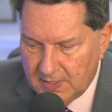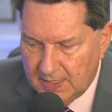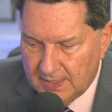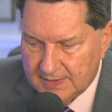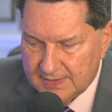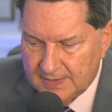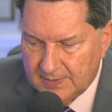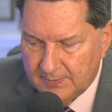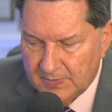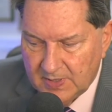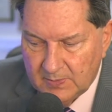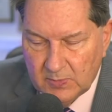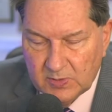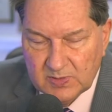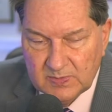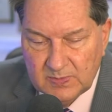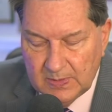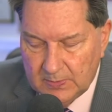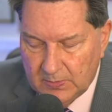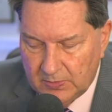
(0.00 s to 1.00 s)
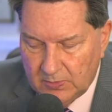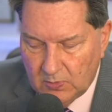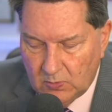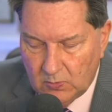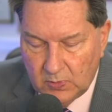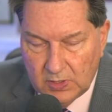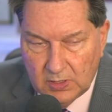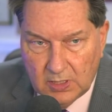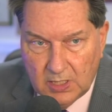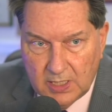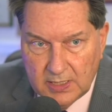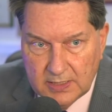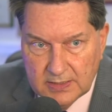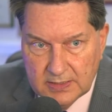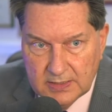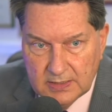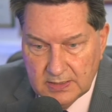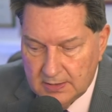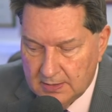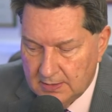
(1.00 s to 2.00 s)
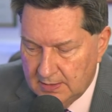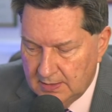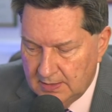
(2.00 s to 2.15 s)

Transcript: That's something most people don't realize.